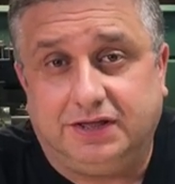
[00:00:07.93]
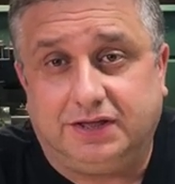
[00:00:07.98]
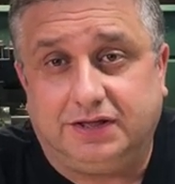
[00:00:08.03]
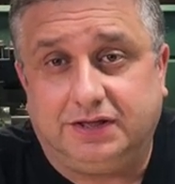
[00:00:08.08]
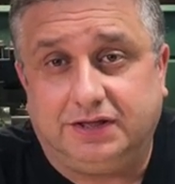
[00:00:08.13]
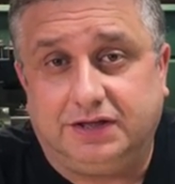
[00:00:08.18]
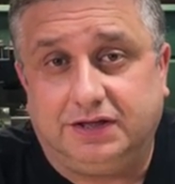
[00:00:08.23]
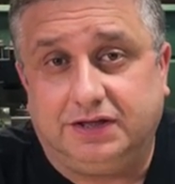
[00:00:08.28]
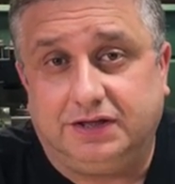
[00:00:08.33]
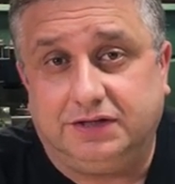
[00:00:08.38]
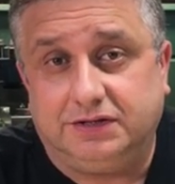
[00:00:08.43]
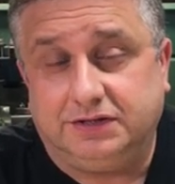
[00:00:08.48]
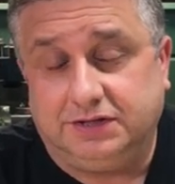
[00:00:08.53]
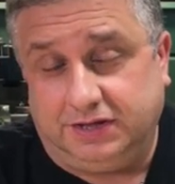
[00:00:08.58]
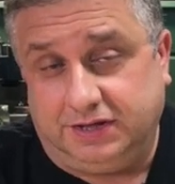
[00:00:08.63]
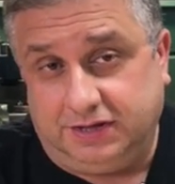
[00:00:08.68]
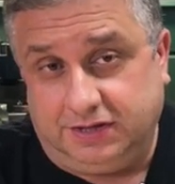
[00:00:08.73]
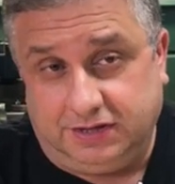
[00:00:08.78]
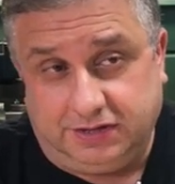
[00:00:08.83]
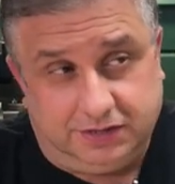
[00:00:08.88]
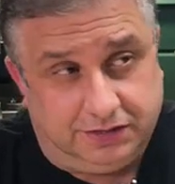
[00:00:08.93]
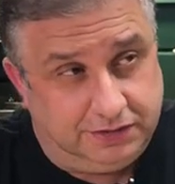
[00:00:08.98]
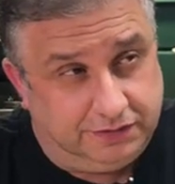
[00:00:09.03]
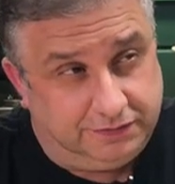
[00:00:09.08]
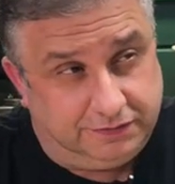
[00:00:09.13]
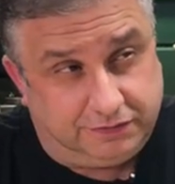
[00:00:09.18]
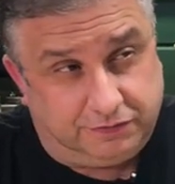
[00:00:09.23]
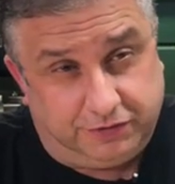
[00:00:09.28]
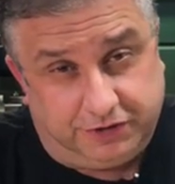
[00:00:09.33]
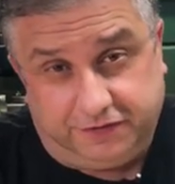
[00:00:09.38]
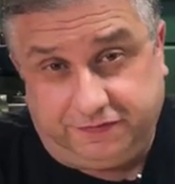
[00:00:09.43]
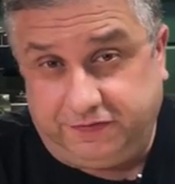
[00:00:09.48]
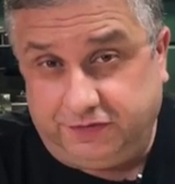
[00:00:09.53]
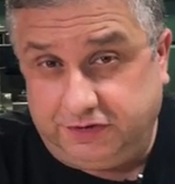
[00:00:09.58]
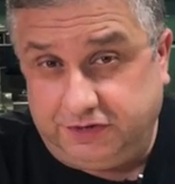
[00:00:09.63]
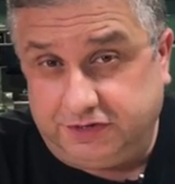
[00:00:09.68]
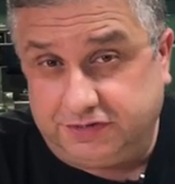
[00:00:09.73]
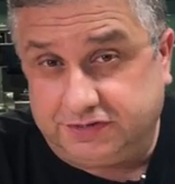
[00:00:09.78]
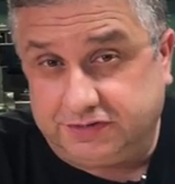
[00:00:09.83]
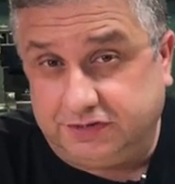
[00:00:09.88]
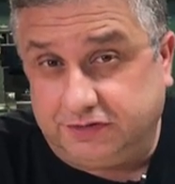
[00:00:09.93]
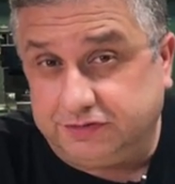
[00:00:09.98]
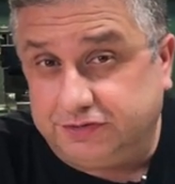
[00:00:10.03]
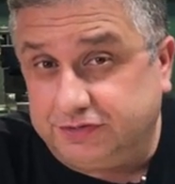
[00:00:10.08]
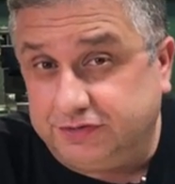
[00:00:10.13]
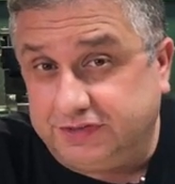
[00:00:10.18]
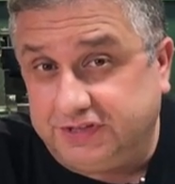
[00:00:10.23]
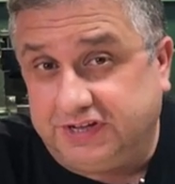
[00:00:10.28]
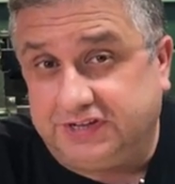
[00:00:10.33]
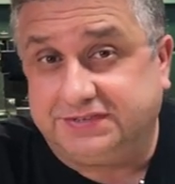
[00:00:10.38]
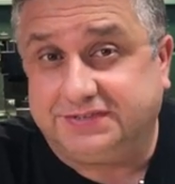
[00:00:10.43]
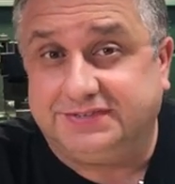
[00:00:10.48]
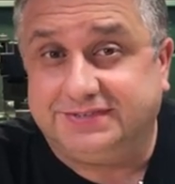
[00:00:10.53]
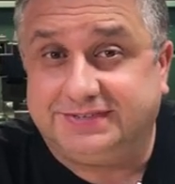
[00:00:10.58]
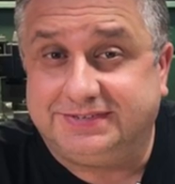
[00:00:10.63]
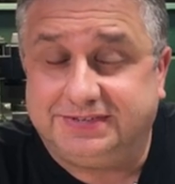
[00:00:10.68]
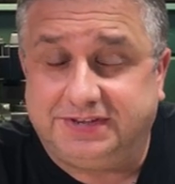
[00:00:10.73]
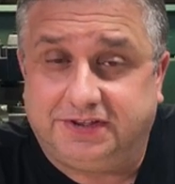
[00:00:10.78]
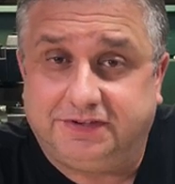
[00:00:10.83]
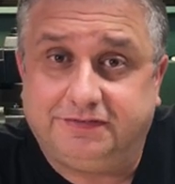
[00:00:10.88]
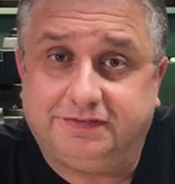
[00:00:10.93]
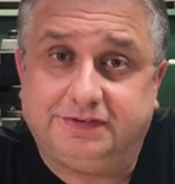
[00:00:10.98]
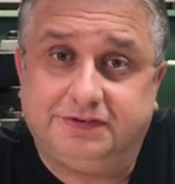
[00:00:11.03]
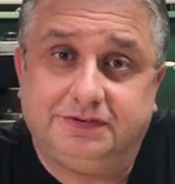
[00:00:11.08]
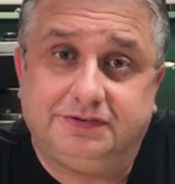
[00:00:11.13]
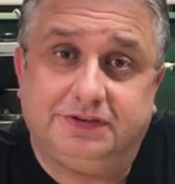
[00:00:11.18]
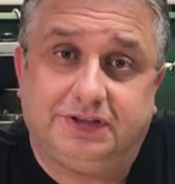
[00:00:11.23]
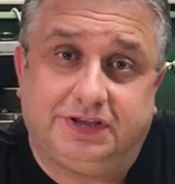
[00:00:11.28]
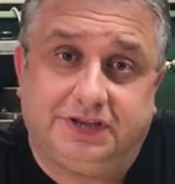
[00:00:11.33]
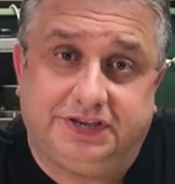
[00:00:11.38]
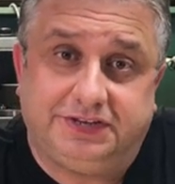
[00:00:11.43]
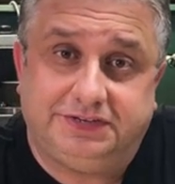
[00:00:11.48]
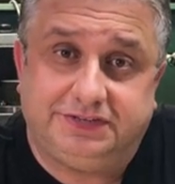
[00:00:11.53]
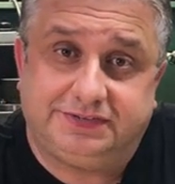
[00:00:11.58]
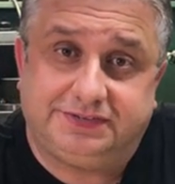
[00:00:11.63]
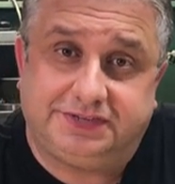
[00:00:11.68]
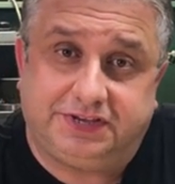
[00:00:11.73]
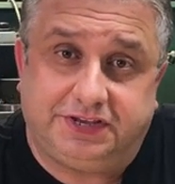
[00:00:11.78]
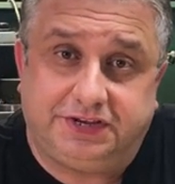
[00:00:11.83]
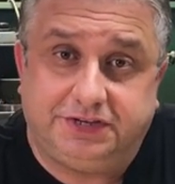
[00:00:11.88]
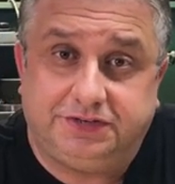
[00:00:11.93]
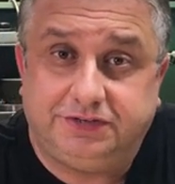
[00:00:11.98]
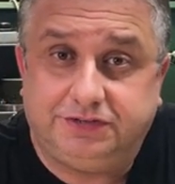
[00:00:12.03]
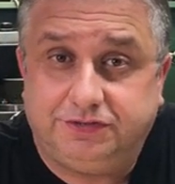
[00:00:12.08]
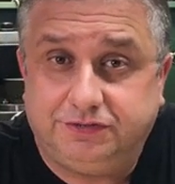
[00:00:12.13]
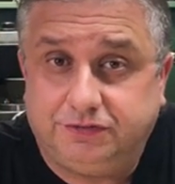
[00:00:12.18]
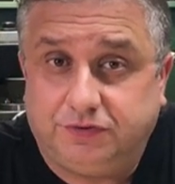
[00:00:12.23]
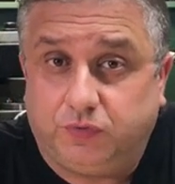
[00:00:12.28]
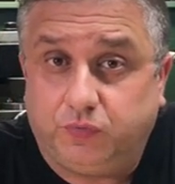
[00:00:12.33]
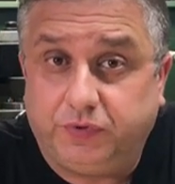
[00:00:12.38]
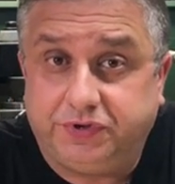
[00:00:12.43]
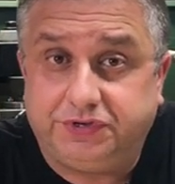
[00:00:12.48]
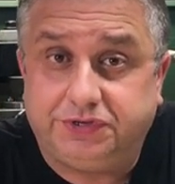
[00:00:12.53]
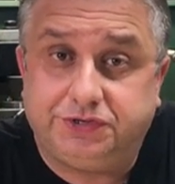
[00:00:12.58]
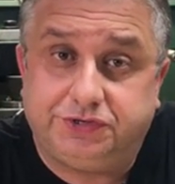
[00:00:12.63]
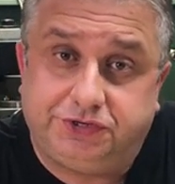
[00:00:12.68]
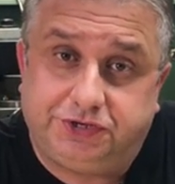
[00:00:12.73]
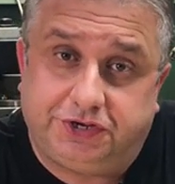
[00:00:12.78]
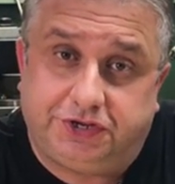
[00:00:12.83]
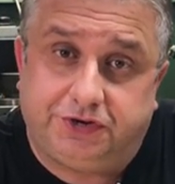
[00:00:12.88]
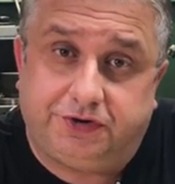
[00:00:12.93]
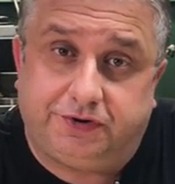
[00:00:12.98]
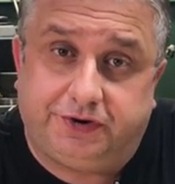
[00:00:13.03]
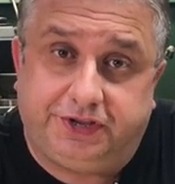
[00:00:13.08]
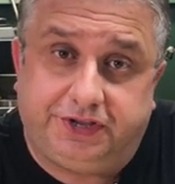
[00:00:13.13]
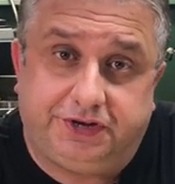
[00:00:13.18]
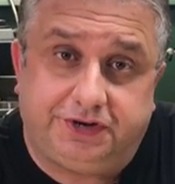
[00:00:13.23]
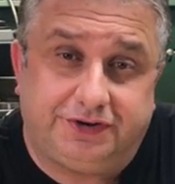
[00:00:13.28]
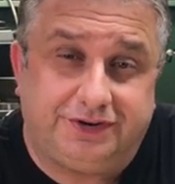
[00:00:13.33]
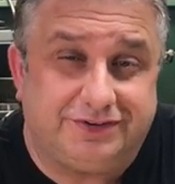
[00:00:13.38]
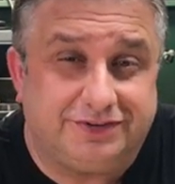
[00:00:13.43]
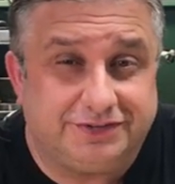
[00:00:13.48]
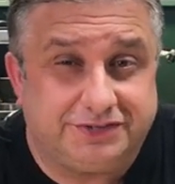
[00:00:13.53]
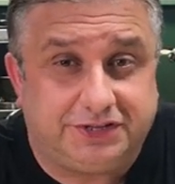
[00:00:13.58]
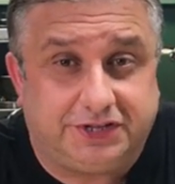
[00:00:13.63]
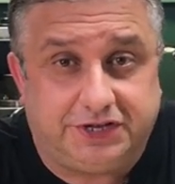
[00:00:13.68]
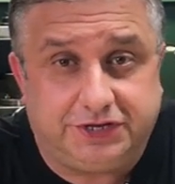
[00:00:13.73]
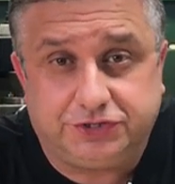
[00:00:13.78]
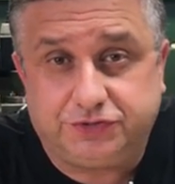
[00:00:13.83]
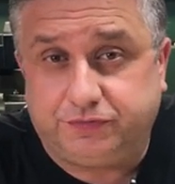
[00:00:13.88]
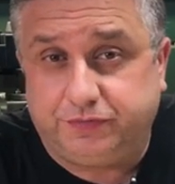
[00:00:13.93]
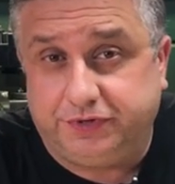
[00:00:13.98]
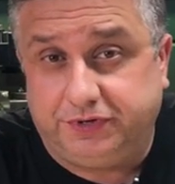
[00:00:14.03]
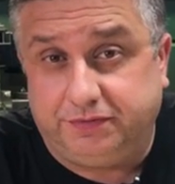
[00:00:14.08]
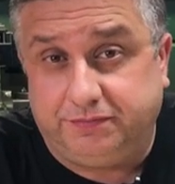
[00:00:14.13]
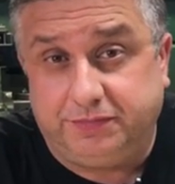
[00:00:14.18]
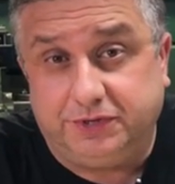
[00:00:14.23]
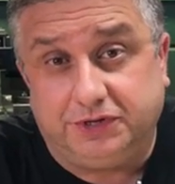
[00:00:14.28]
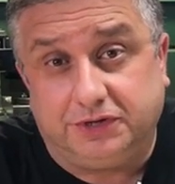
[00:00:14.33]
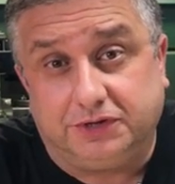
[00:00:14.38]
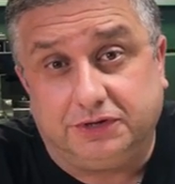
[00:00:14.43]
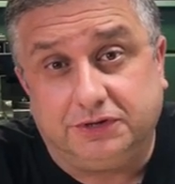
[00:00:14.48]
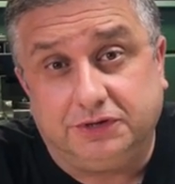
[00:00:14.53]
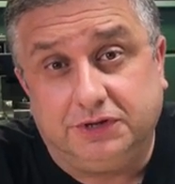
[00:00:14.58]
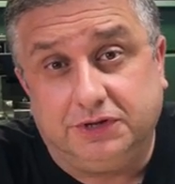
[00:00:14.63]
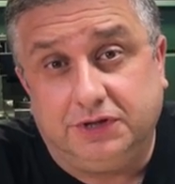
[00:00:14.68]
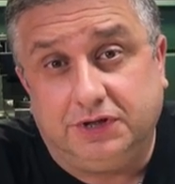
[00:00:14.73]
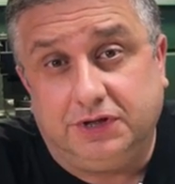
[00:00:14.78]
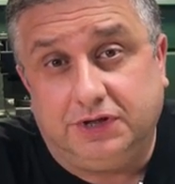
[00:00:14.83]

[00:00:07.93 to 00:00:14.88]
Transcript: Uh, quite a few years ago, 2007, I decided to do a wind generator slash windmill.